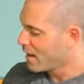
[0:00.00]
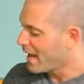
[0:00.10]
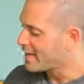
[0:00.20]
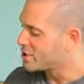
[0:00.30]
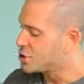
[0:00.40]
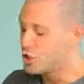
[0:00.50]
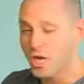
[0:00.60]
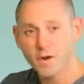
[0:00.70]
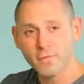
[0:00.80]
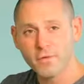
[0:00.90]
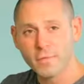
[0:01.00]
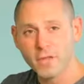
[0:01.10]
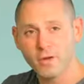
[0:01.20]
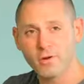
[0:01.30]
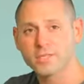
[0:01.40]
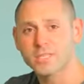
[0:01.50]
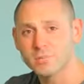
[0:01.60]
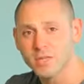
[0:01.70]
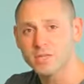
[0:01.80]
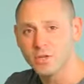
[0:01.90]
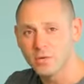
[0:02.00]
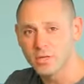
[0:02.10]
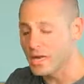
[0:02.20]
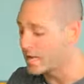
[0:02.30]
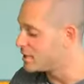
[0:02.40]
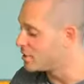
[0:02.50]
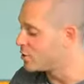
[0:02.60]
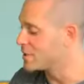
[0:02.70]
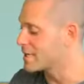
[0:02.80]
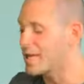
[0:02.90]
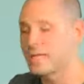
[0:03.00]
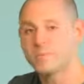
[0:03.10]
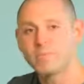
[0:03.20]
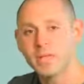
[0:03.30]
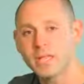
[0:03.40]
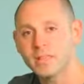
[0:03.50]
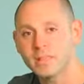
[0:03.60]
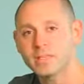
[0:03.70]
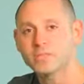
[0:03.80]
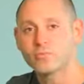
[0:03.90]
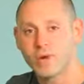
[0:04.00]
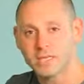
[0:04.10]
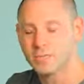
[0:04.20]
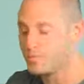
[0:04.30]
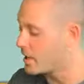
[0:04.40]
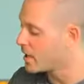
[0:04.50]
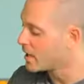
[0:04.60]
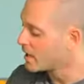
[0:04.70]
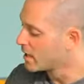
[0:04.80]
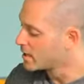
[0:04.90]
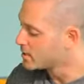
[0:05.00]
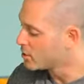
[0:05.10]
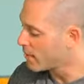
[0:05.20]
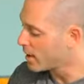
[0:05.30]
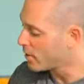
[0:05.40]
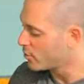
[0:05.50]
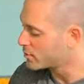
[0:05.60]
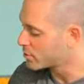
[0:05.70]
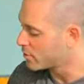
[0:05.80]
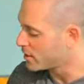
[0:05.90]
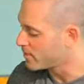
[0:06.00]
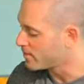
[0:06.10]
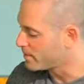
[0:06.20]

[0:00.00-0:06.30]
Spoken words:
I can share from here, and something new that I can do is I can pin this recipe to my home screen.